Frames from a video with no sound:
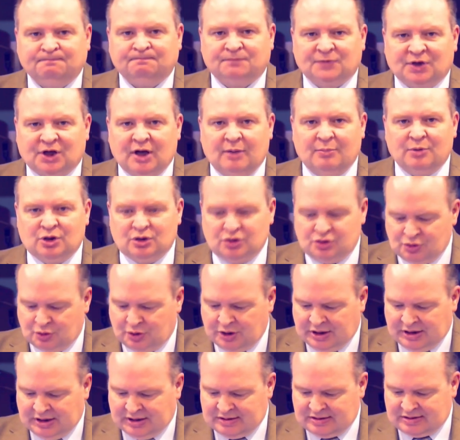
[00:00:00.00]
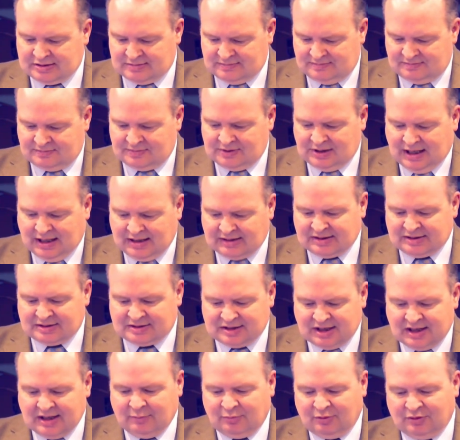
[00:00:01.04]
come and join us at the
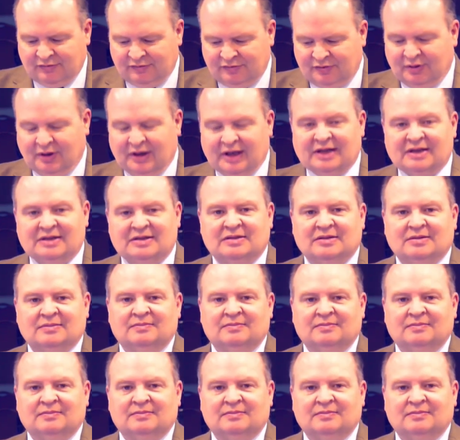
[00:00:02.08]
table of grace.